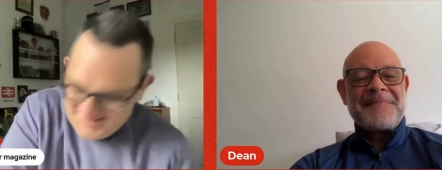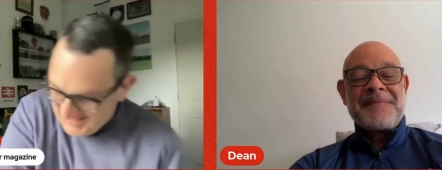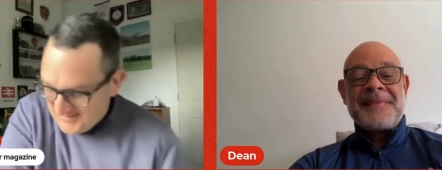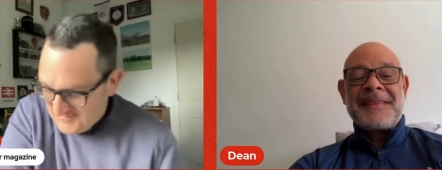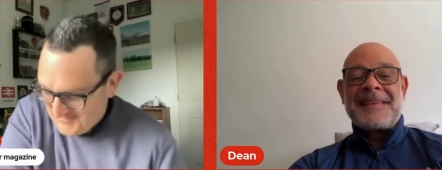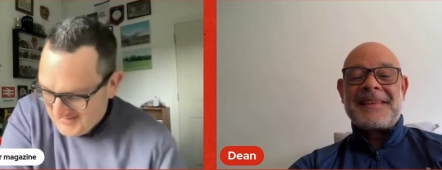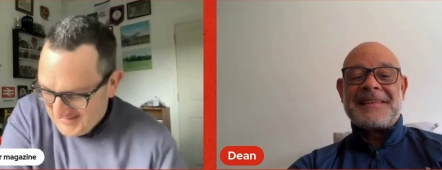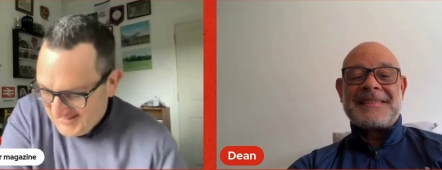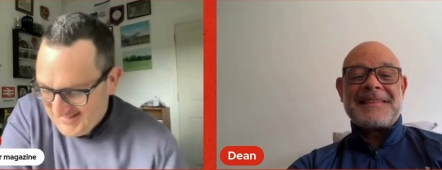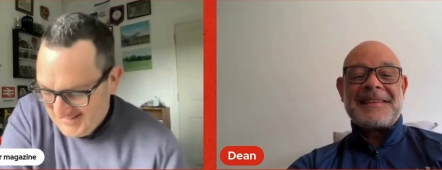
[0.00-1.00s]
Speaker 1: yep.
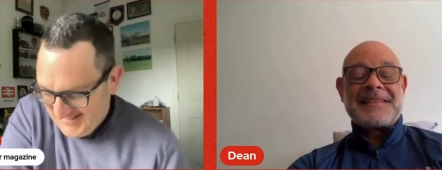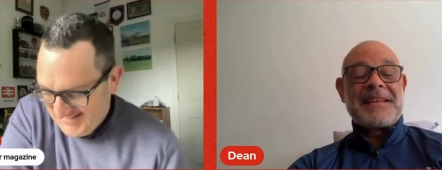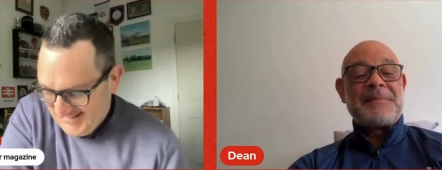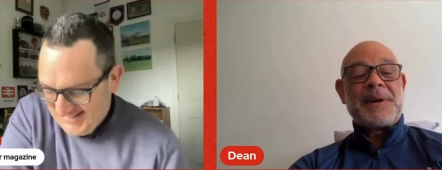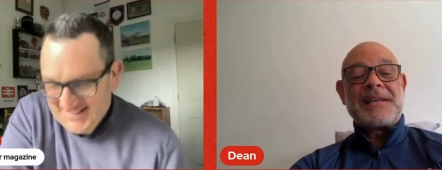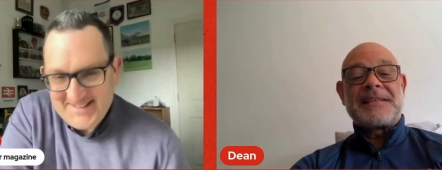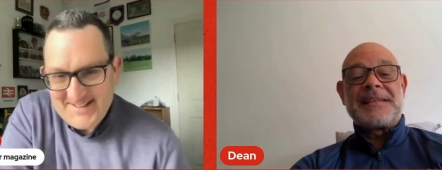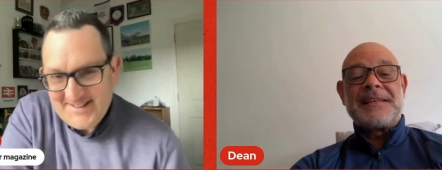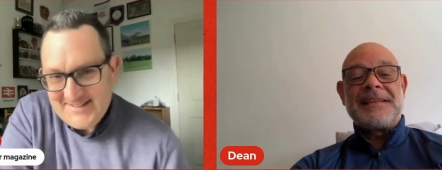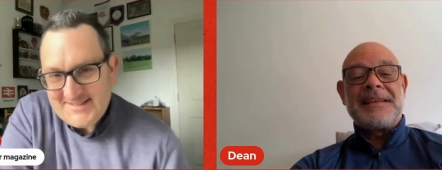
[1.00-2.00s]
Because he
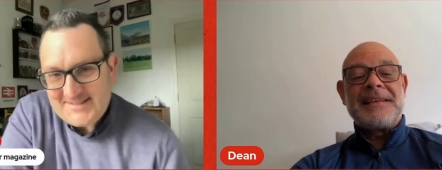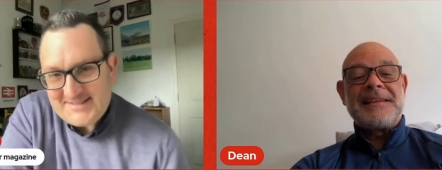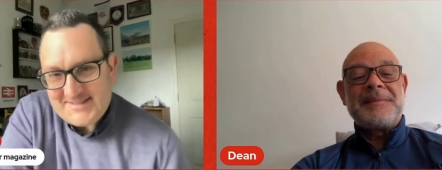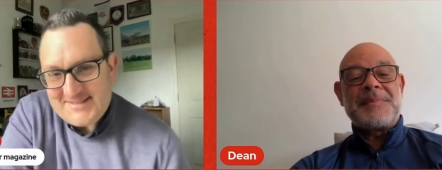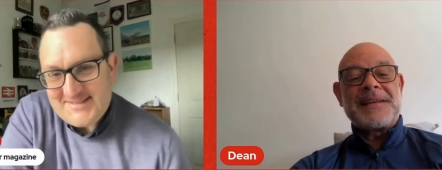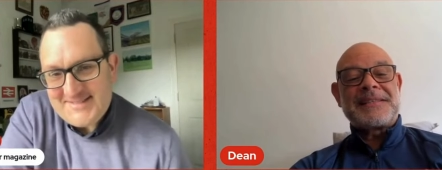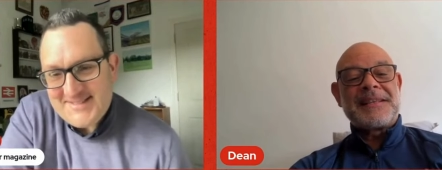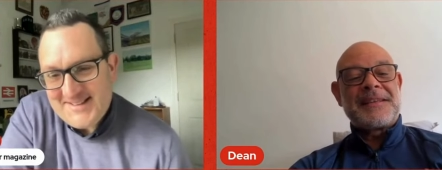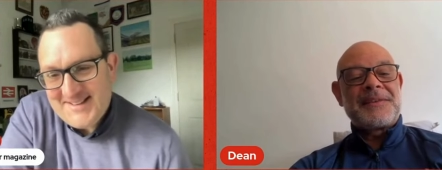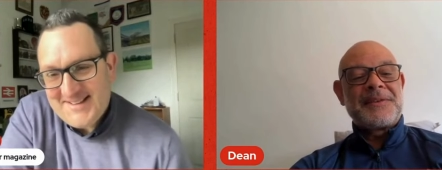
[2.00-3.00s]
basically he, he basically
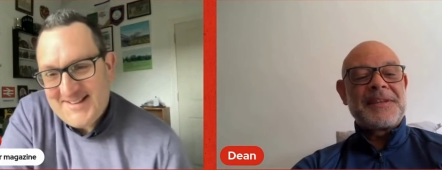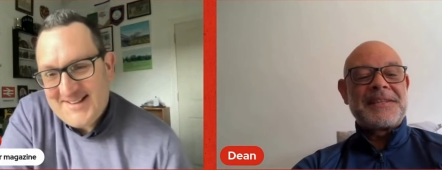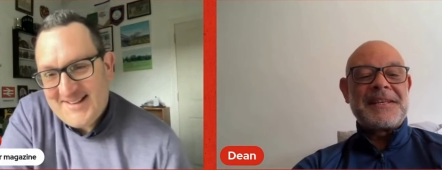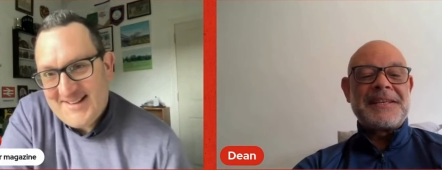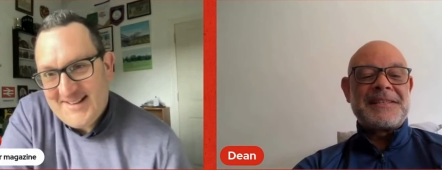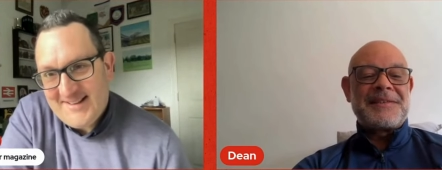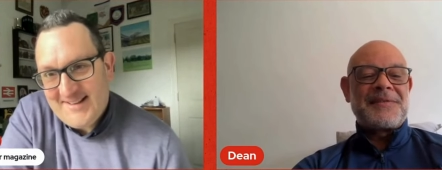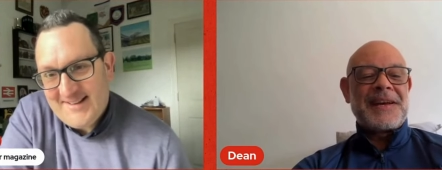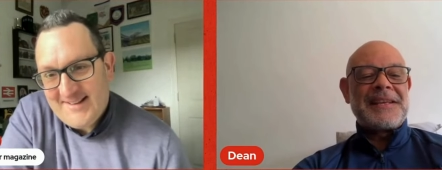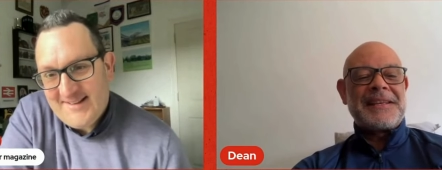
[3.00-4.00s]
thought the genes had
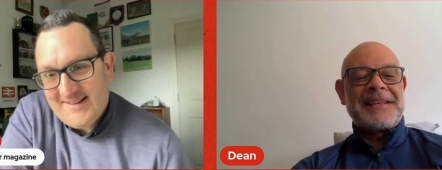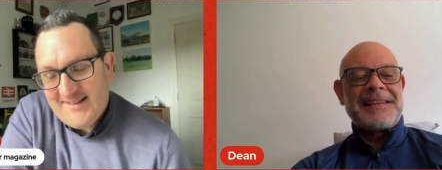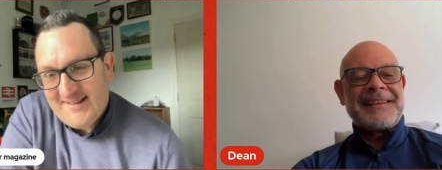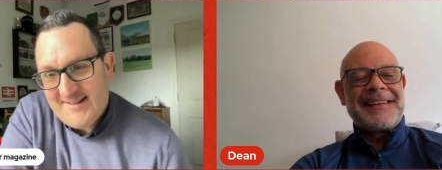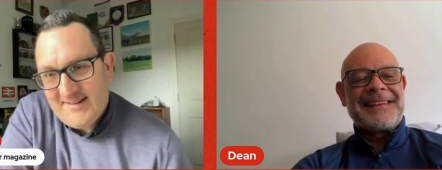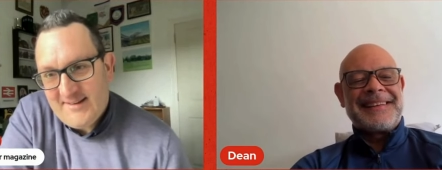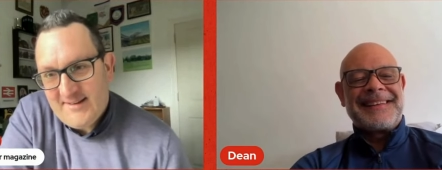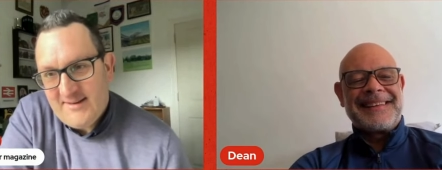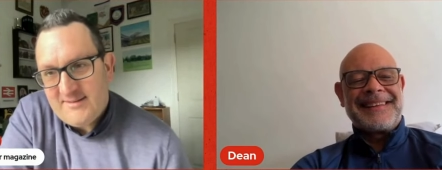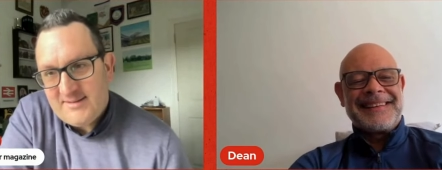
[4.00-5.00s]
faded.
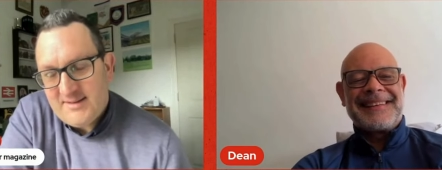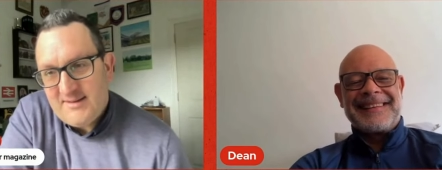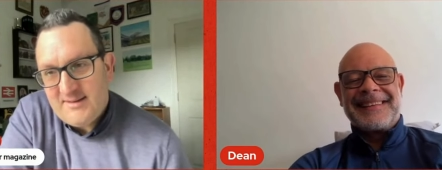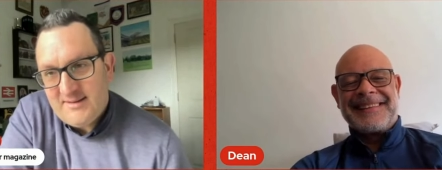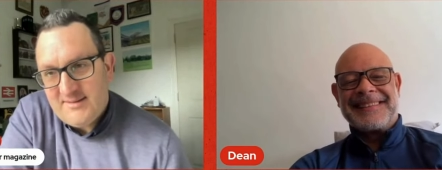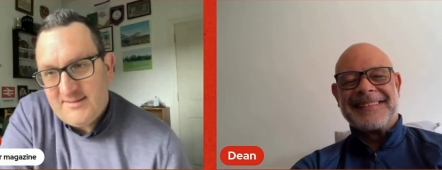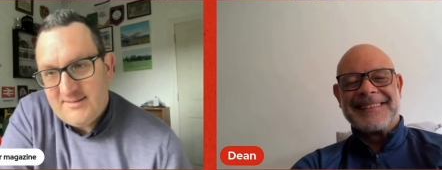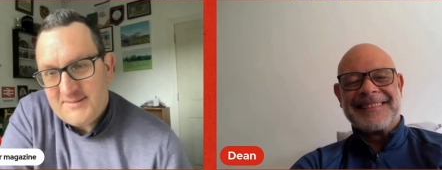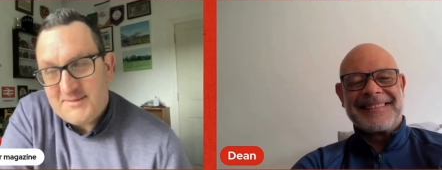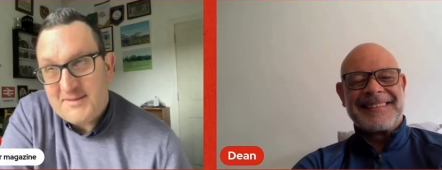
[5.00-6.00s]
Speaker 2: Oh, I see.
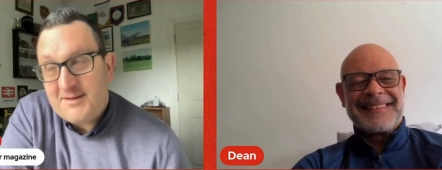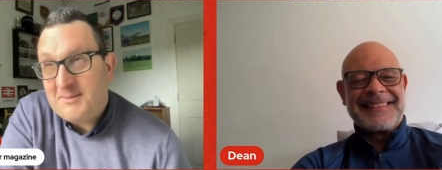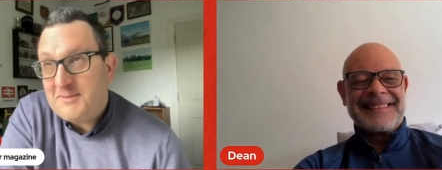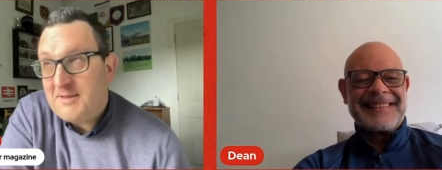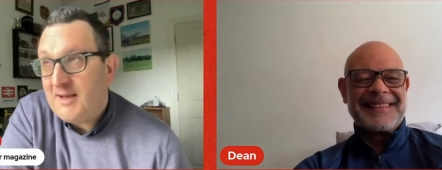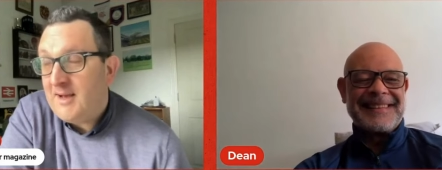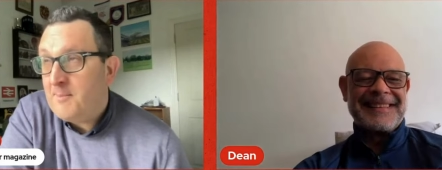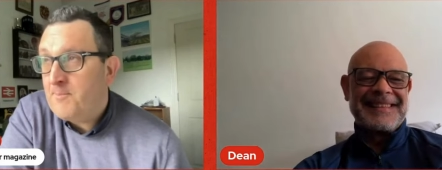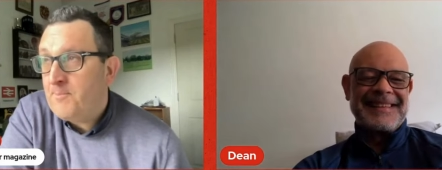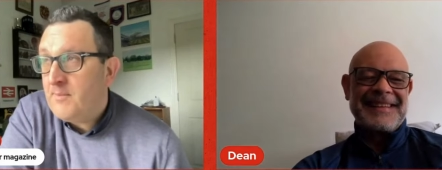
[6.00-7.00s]
Different times.
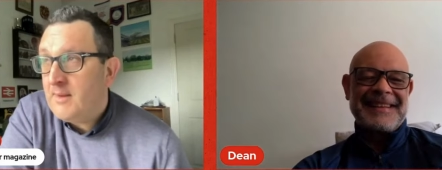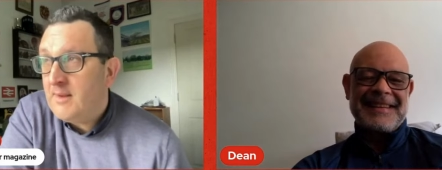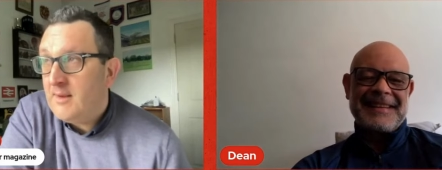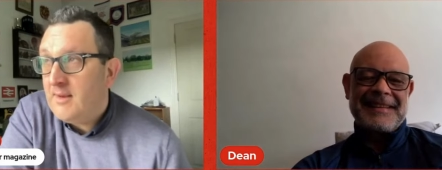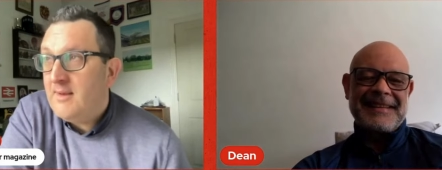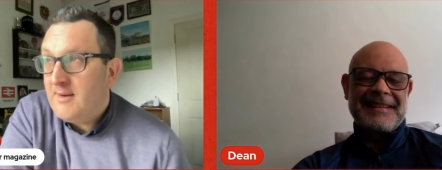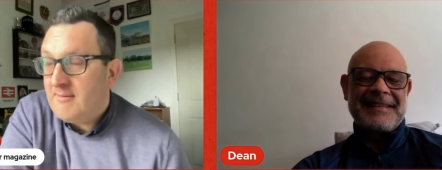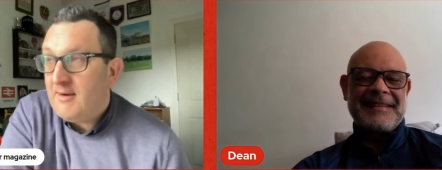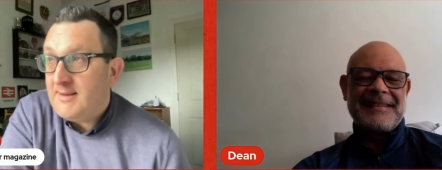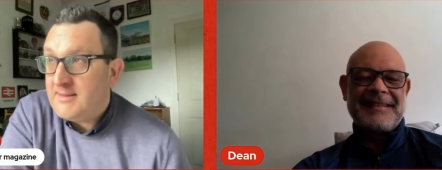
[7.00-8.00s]
Um,
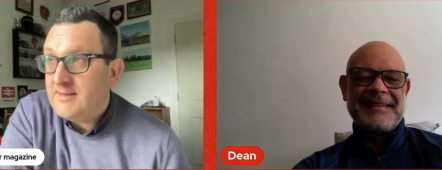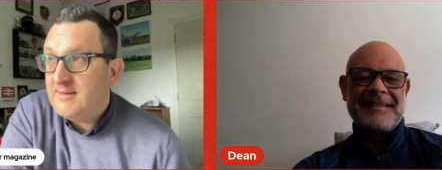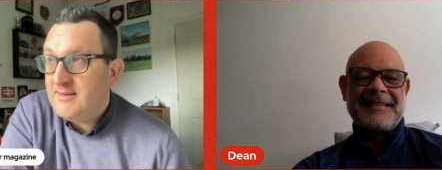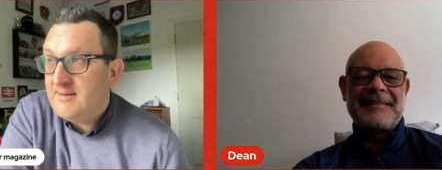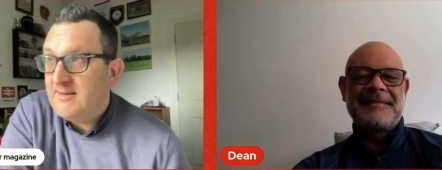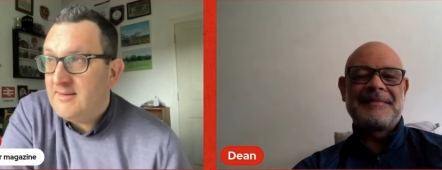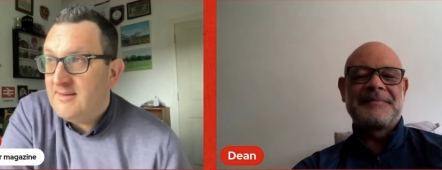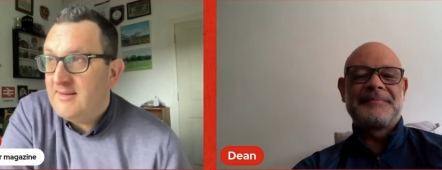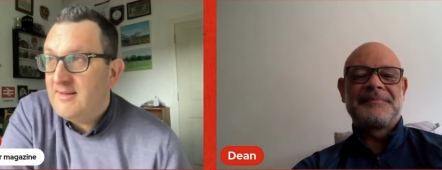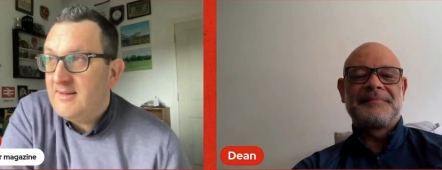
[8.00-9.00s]
right.
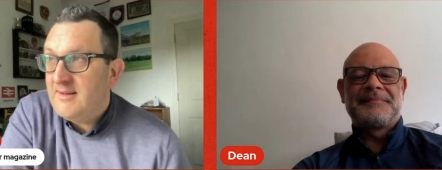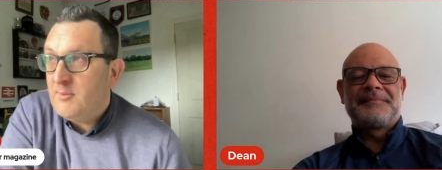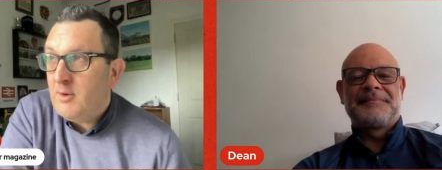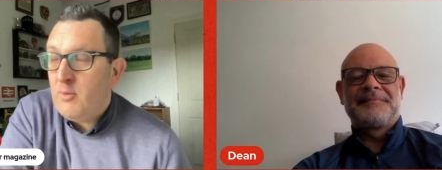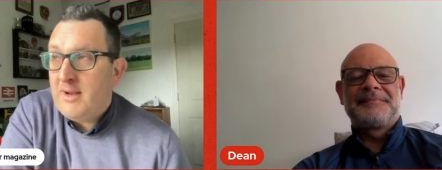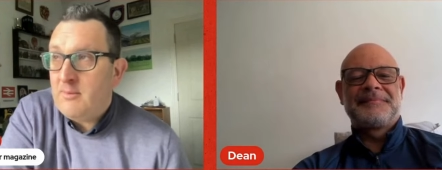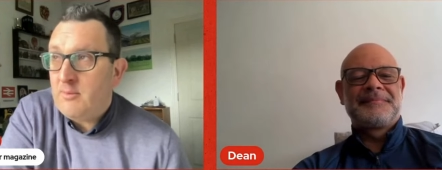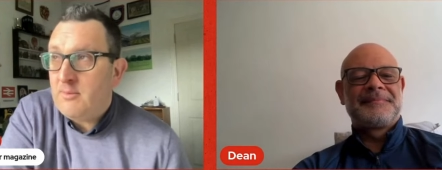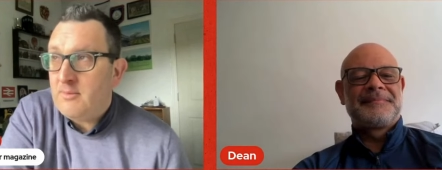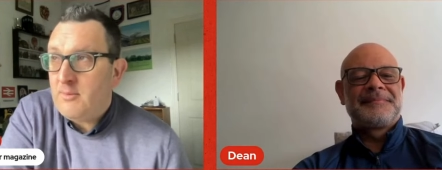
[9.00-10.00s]
Well, where,
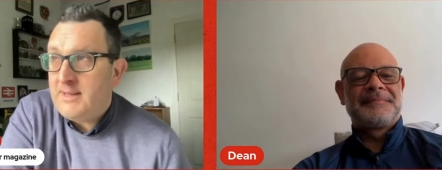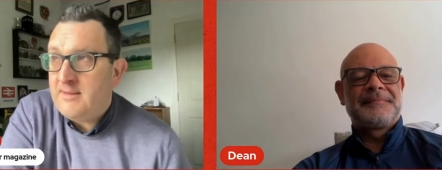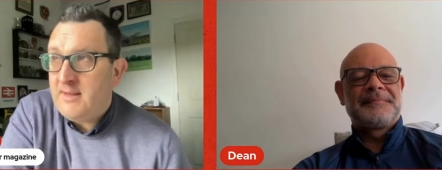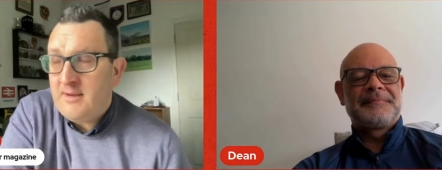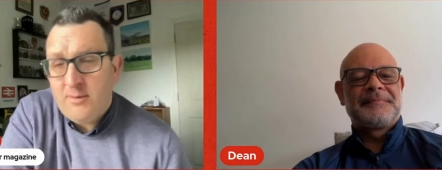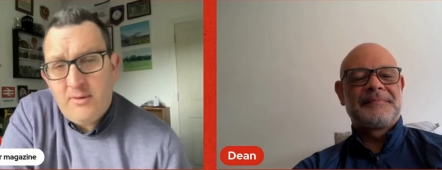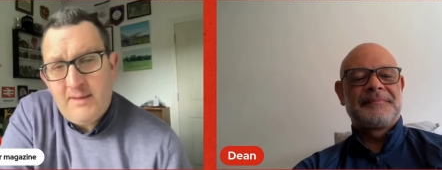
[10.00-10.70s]
when did he call you